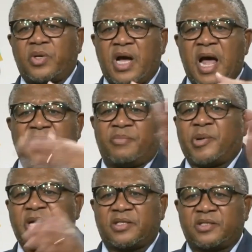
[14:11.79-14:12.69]
other
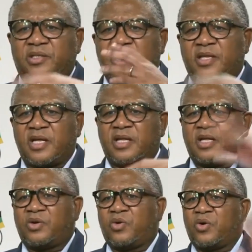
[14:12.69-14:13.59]
parties and then they
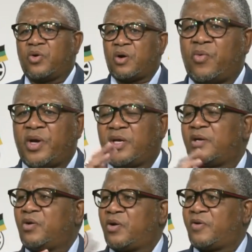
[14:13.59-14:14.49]
go away
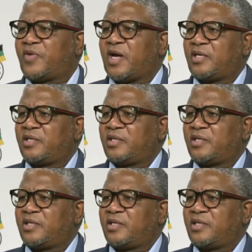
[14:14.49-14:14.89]
and all of that.